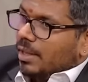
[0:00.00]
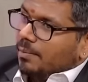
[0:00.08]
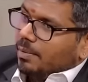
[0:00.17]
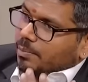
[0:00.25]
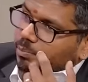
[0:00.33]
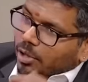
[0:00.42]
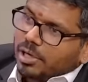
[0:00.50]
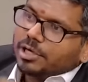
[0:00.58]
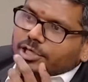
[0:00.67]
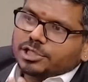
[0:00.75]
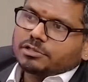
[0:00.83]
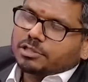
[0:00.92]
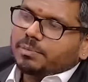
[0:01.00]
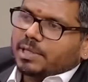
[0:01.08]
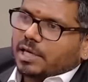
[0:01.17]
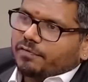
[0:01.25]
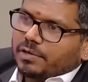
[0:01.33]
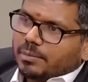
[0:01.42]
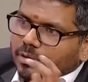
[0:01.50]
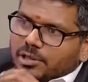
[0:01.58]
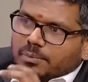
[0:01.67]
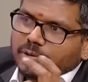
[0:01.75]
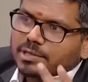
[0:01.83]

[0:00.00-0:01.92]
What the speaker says: But politicians would be careful about it,